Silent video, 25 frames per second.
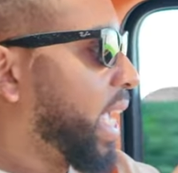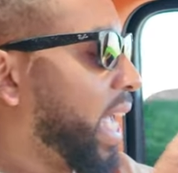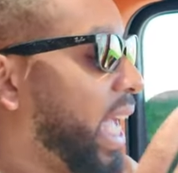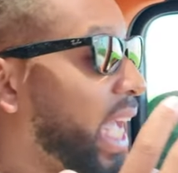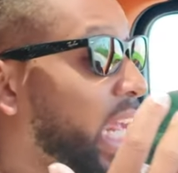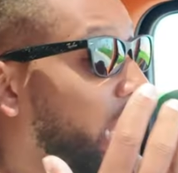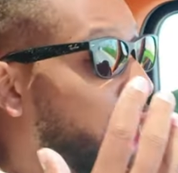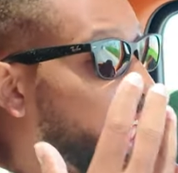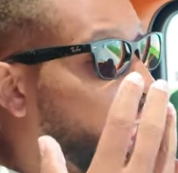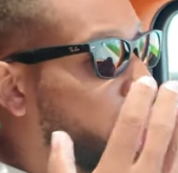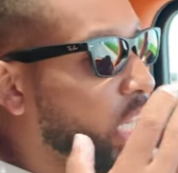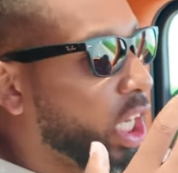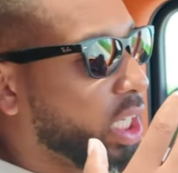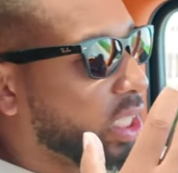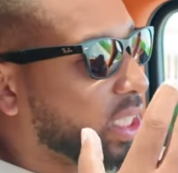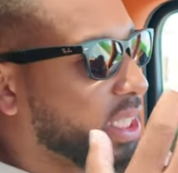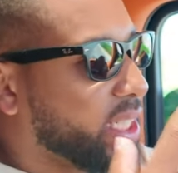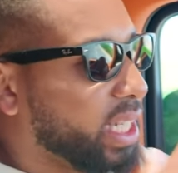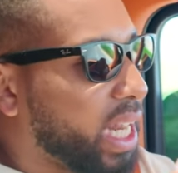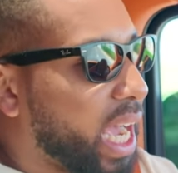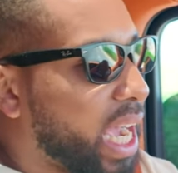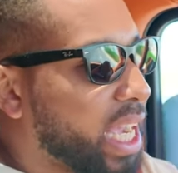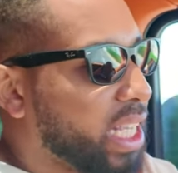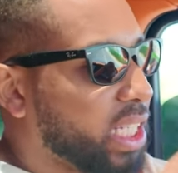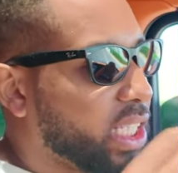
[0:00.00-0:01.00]
It looks
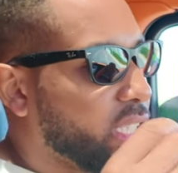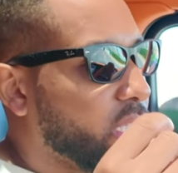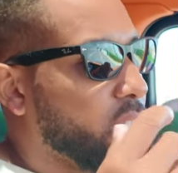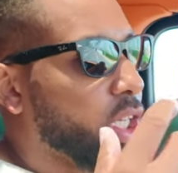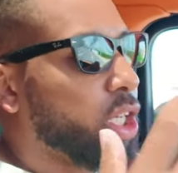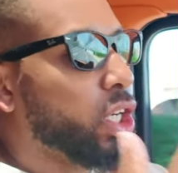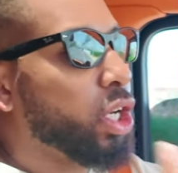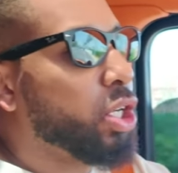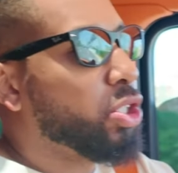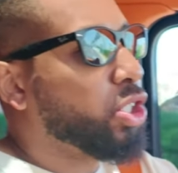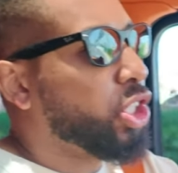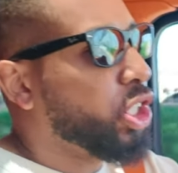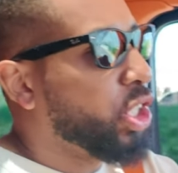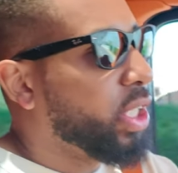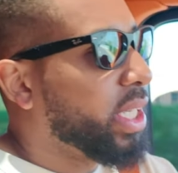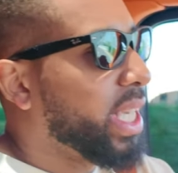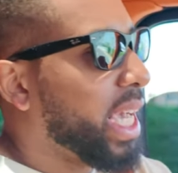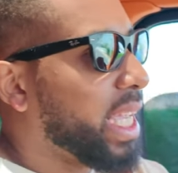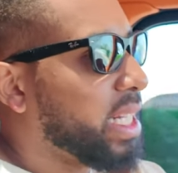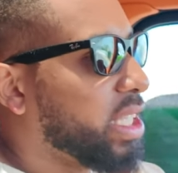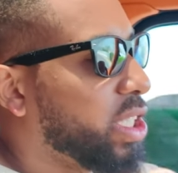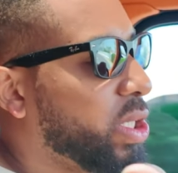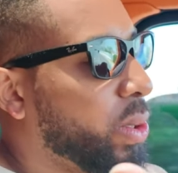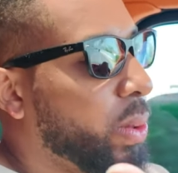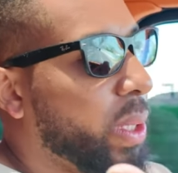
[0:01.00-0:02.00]
nice the closer you
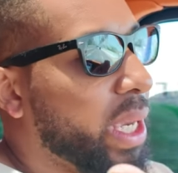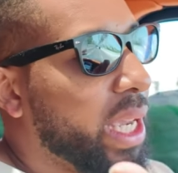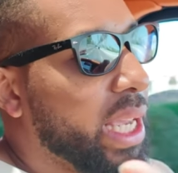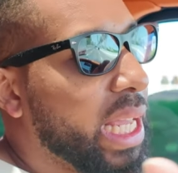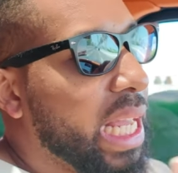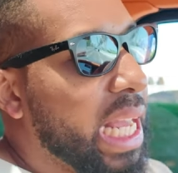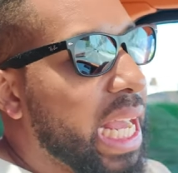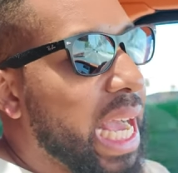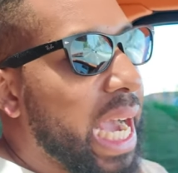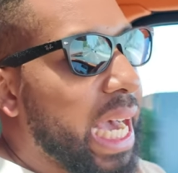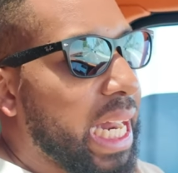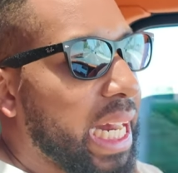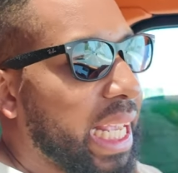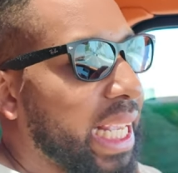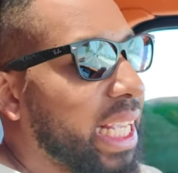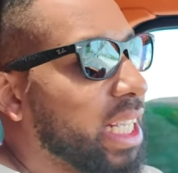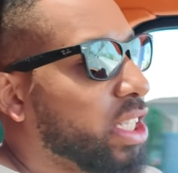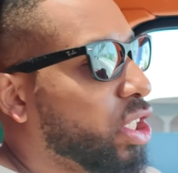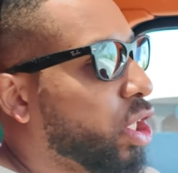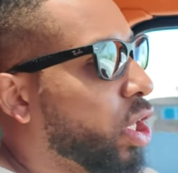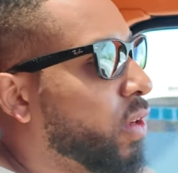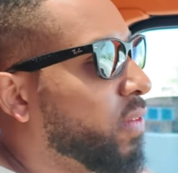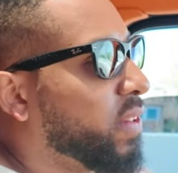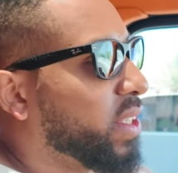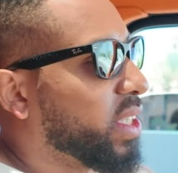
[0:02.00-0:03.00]
get to it, and I
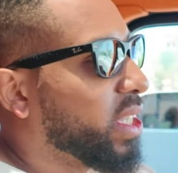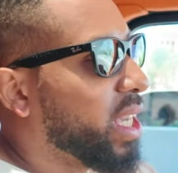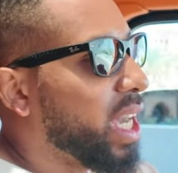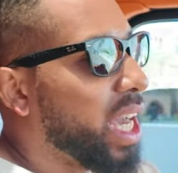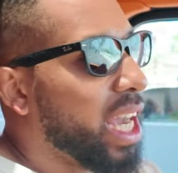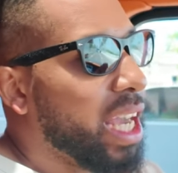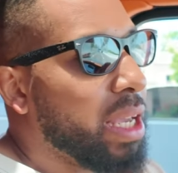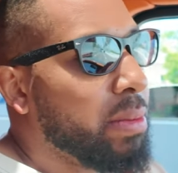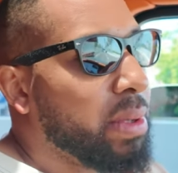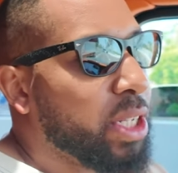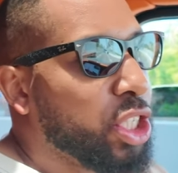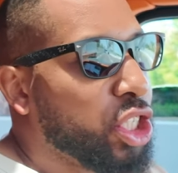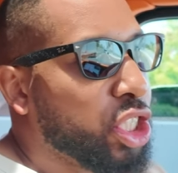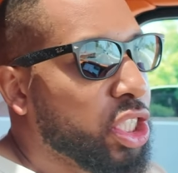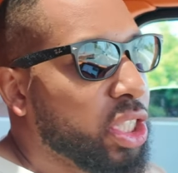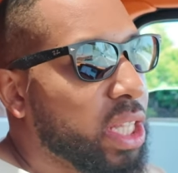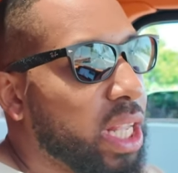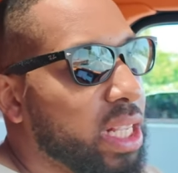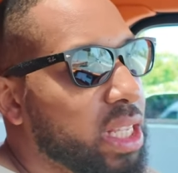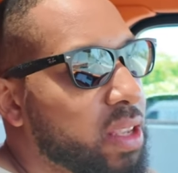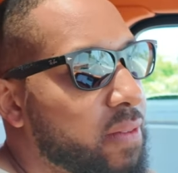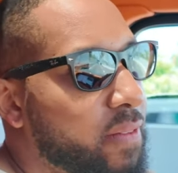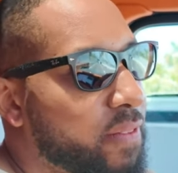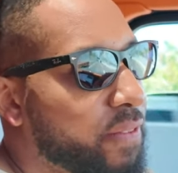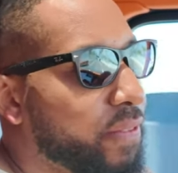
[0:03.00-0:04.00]
guess over time, it just
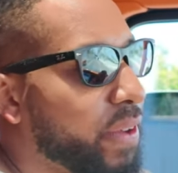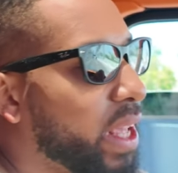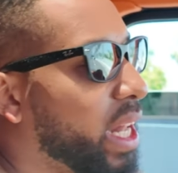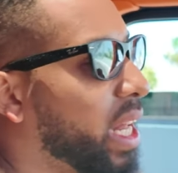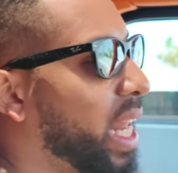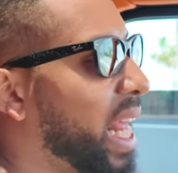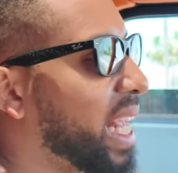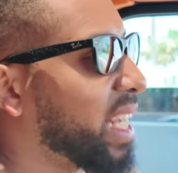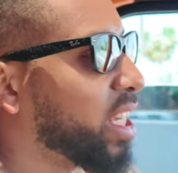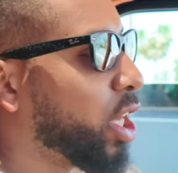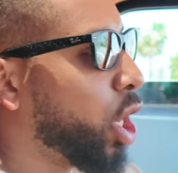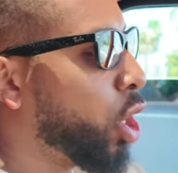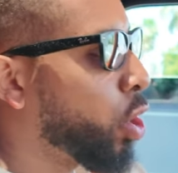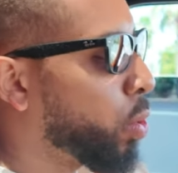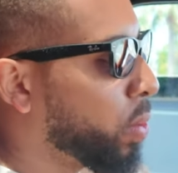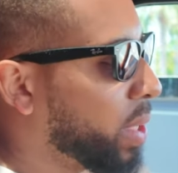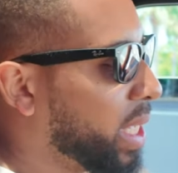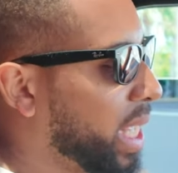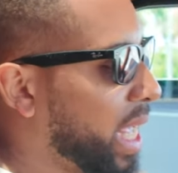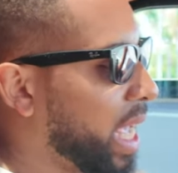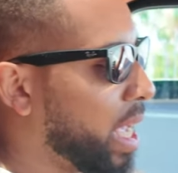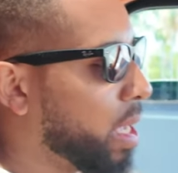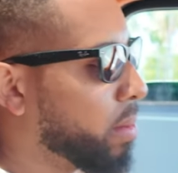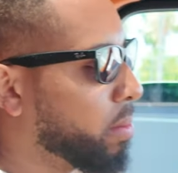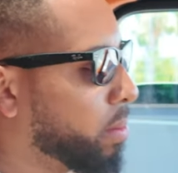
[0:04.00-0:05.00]
doesn't fit like
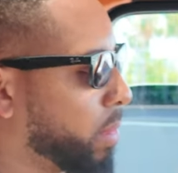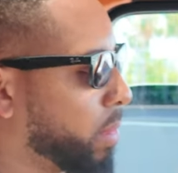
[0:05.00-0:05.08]
OEM.